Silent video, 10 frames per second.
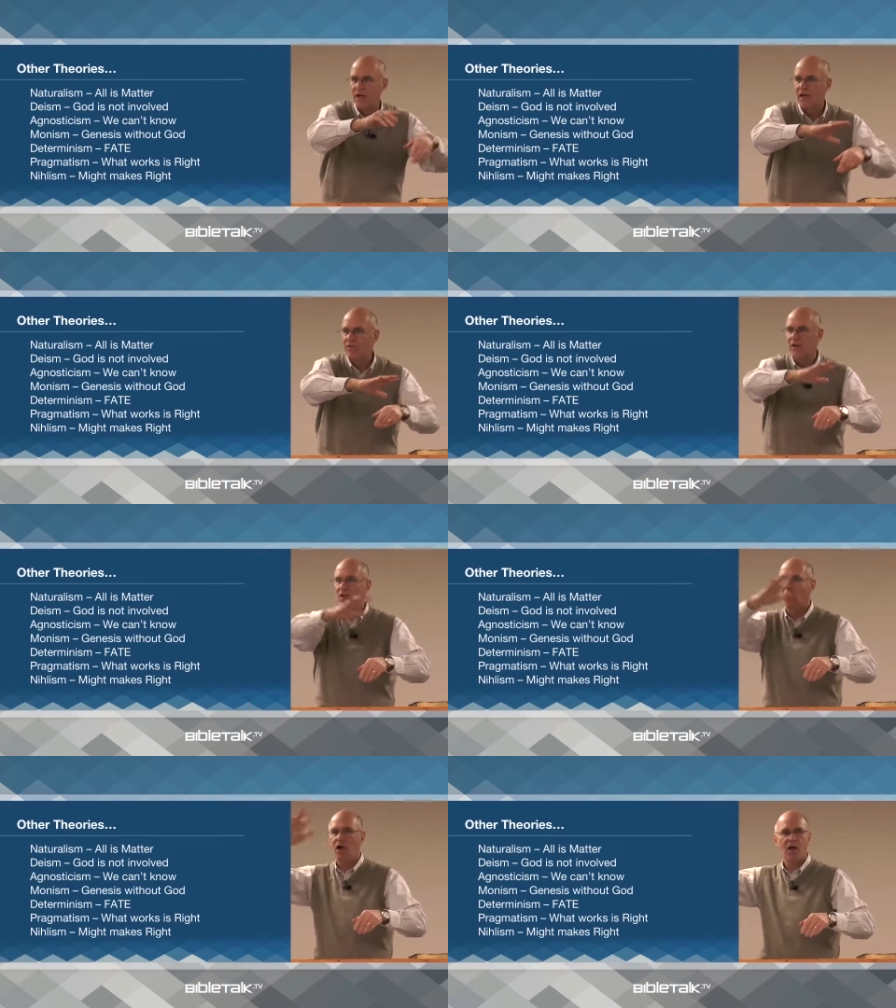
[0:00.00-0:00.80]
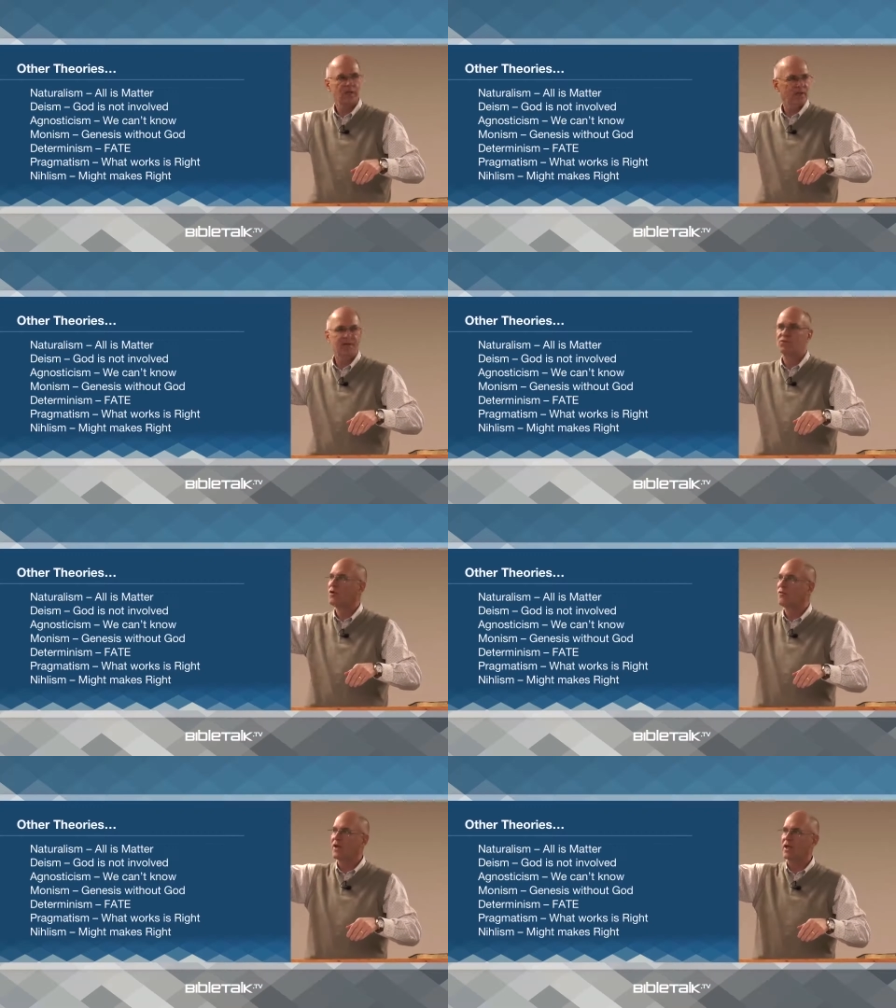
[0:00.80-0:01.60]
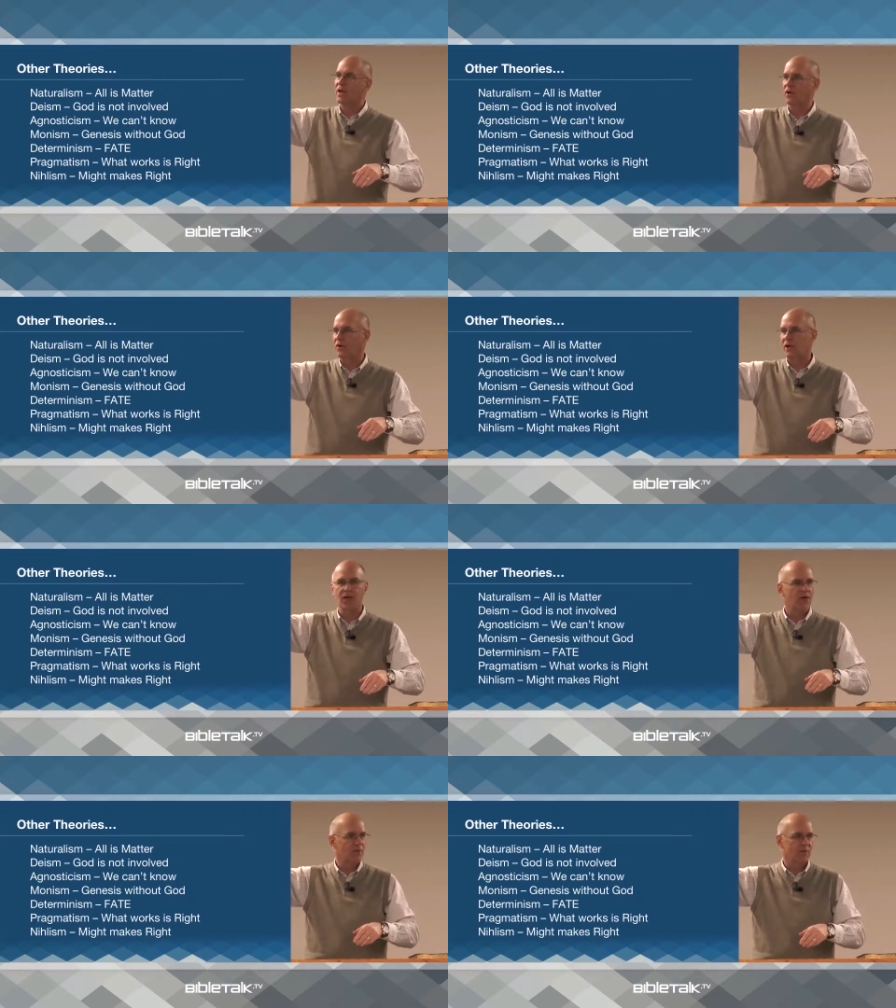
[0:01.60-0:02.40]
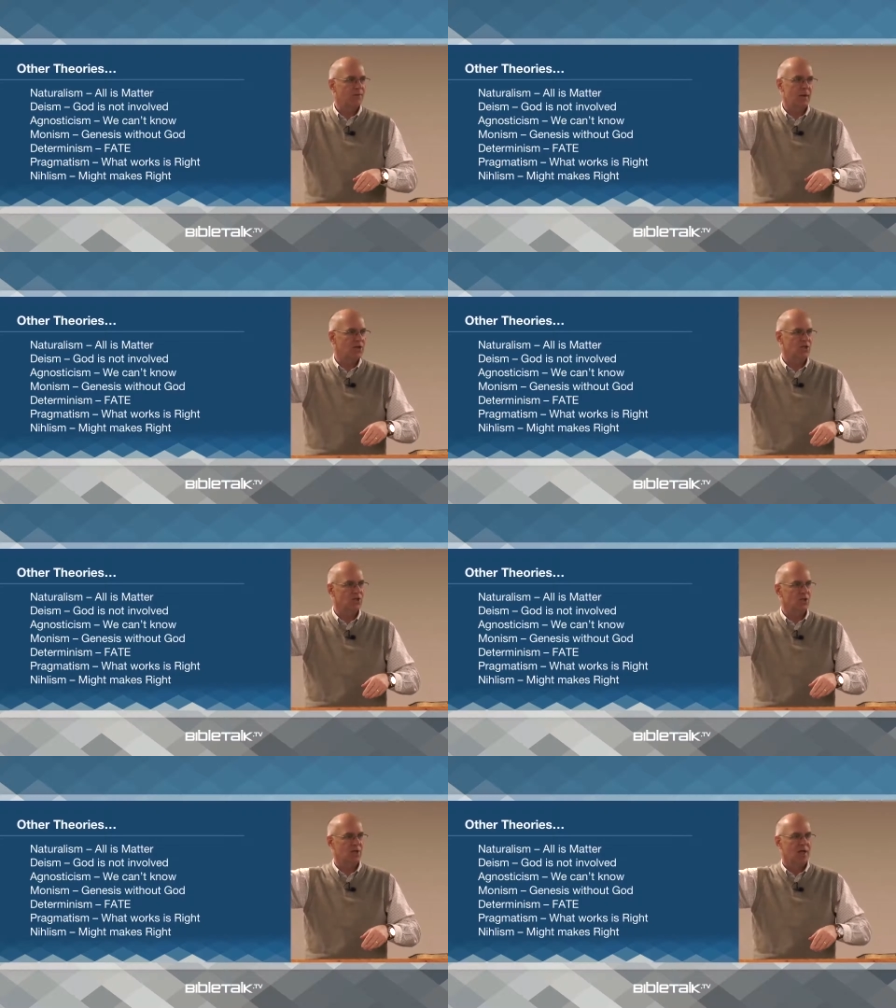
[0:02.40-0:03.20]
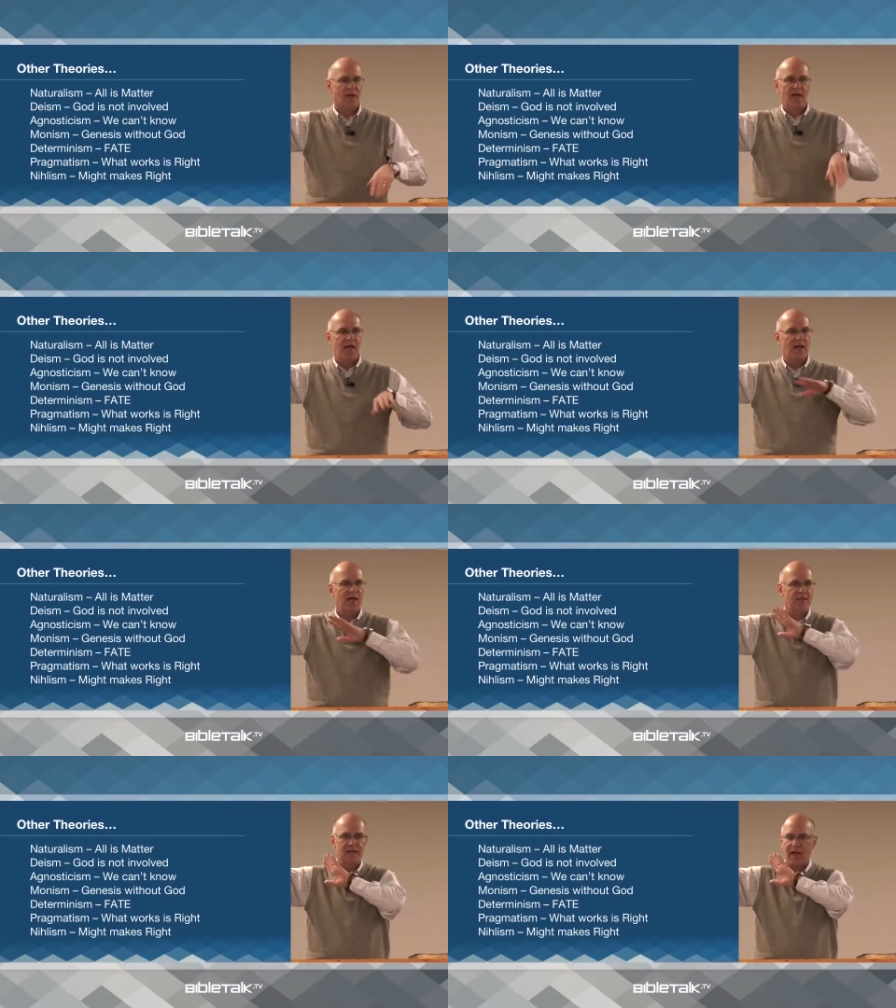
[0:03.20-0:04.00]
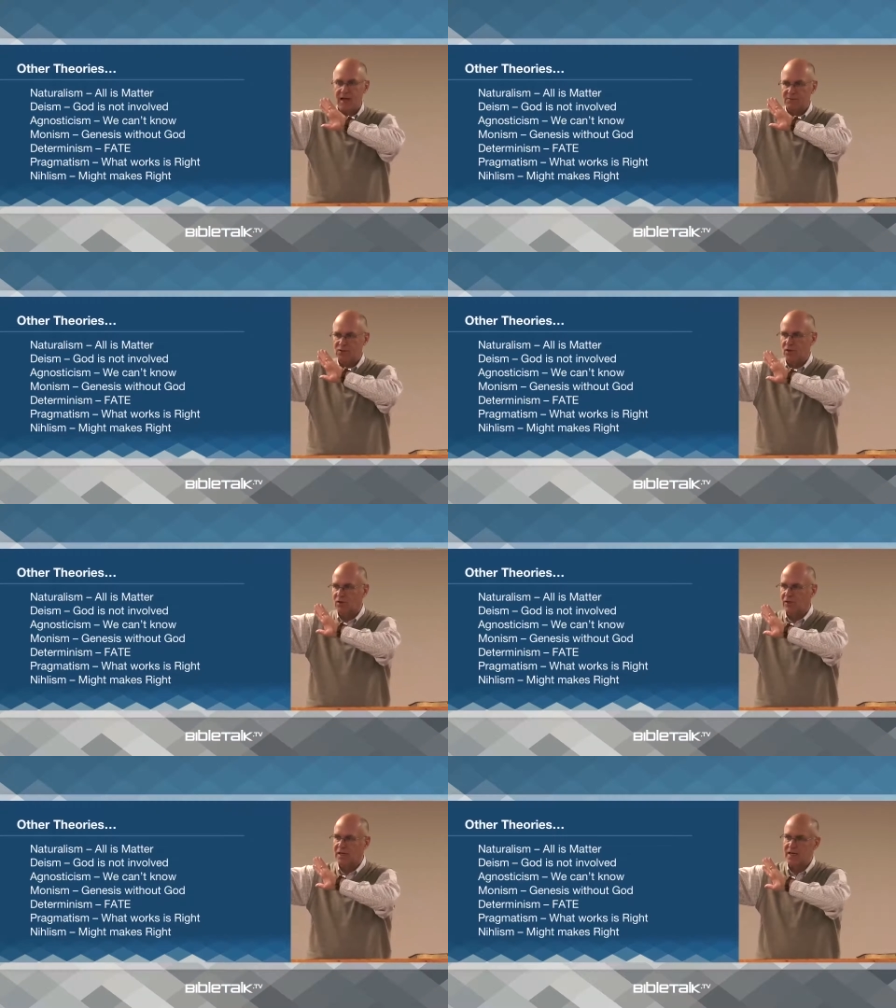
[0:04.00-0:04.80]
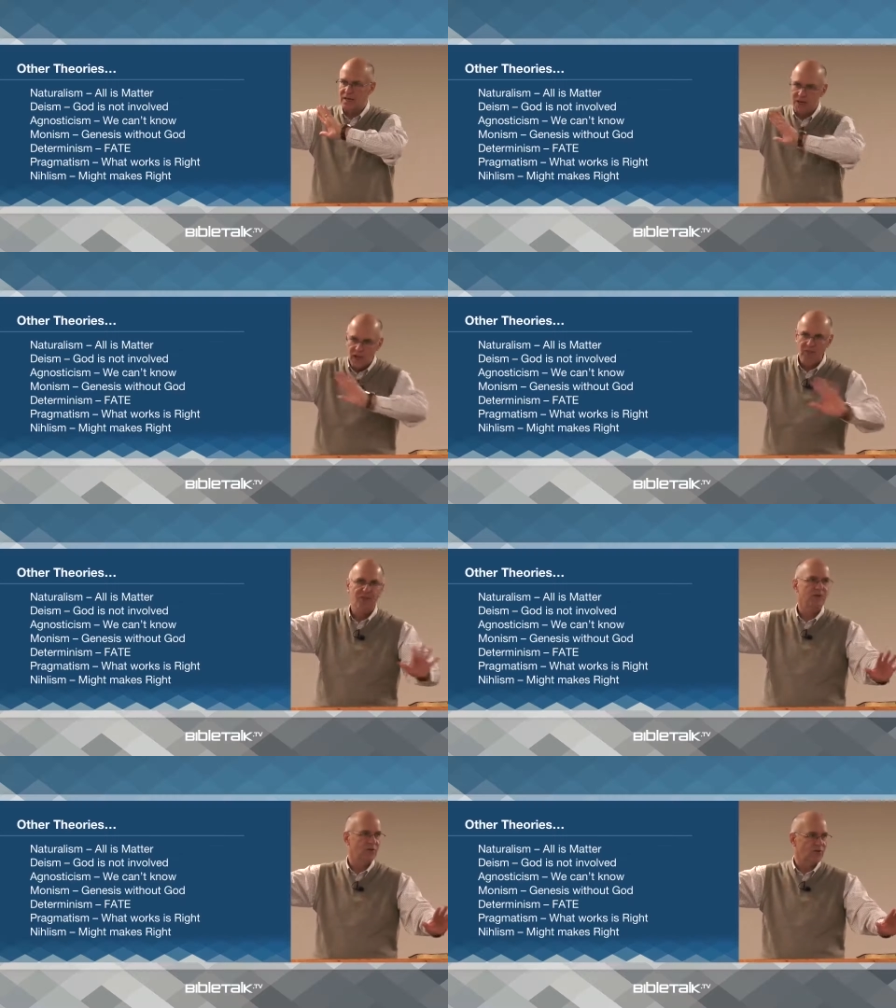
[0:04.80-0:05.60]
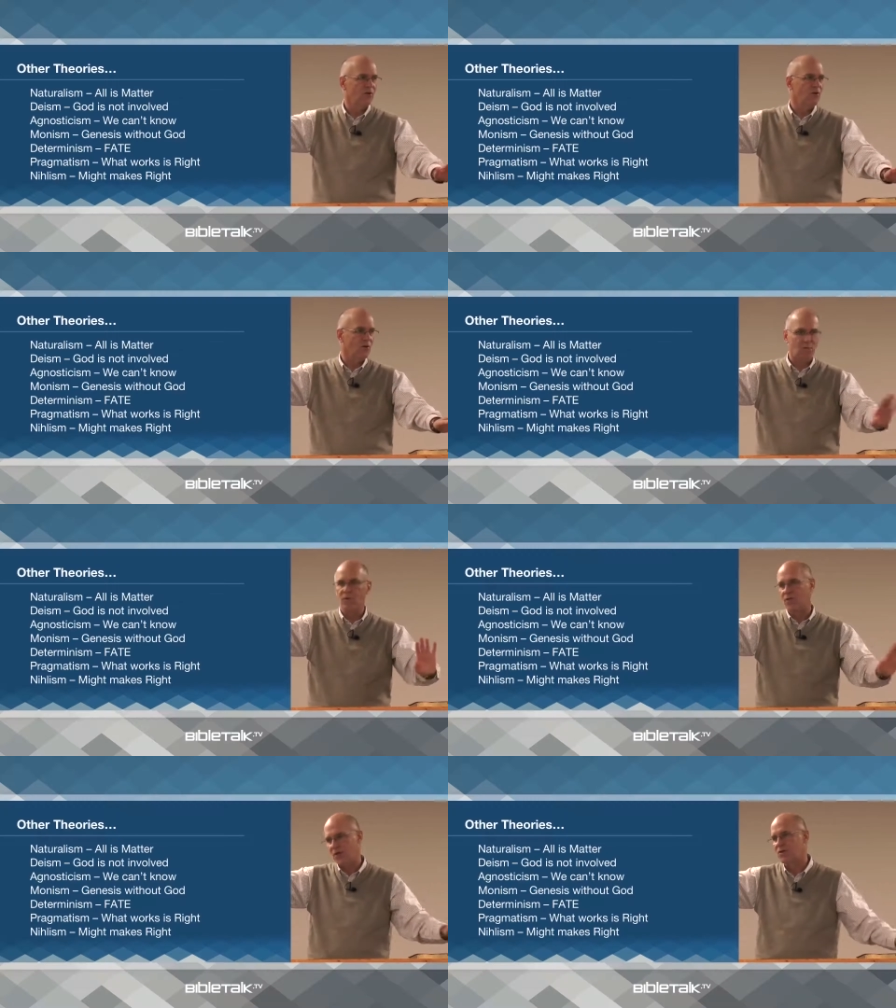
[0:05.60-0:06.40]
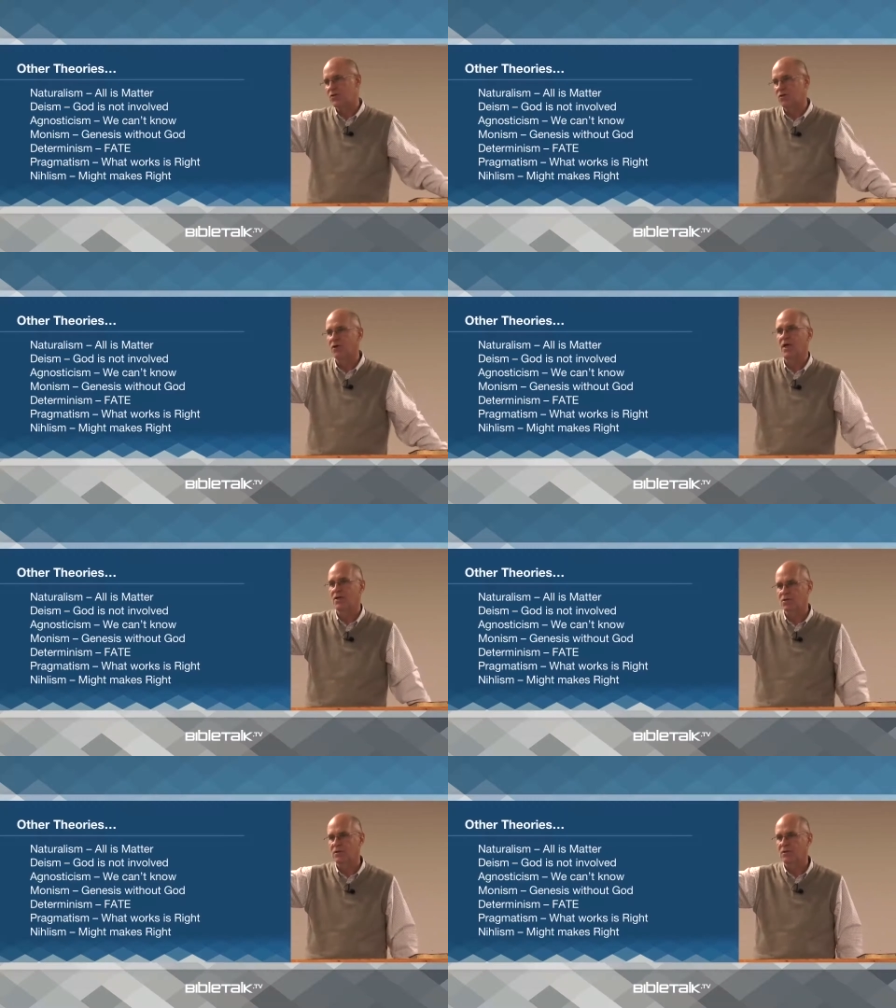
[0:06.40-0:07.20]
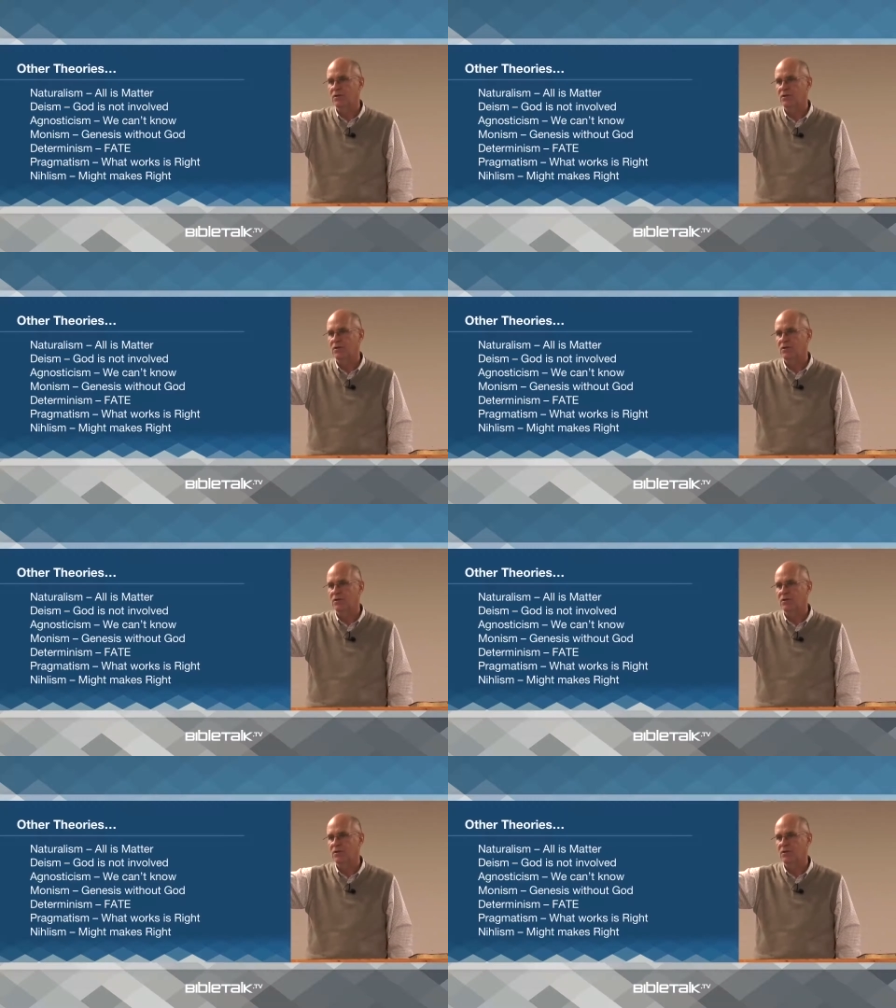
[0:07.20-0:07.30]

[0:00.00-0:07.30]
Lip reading: And then God lives over here in another dimension and has absolutely nothing to do with His creation.